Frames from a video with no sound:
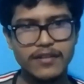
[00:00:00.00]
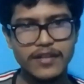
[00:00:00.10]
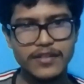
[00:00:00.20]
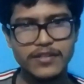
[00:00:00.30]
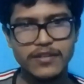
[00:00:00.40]

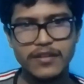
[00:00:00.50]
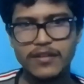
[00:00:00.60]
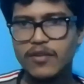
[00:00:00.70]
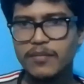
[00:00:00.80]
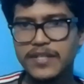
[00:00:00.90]
Let's
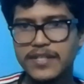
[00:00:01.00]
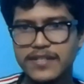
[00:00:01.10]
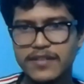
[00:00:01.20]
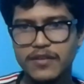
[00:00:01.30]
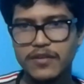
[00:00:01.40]
copy
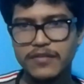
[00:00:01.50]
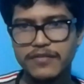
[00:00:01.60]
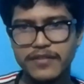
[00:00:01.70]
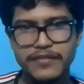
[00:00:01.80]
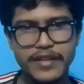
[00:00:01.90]
this code
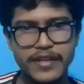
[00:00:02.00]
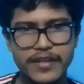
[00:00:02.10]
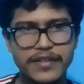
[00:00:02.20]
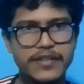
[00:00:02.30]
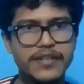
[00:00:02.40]
from
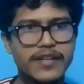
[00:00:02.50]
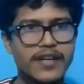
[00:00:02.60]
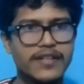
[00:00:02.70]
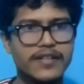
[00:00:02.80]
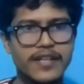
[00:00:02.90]
here
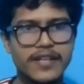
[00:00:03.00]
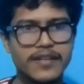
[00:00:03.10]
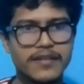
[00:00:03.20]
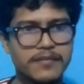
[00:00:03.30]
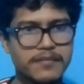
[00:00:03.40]
and
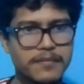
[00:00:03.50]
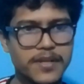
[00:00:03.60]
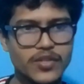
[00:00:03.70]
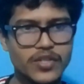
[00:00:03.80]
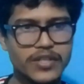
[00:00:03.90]
then
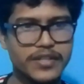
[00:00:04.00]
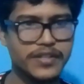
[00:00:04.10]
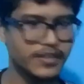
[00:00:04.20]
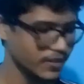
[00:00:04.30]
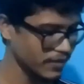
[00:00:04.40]
paste here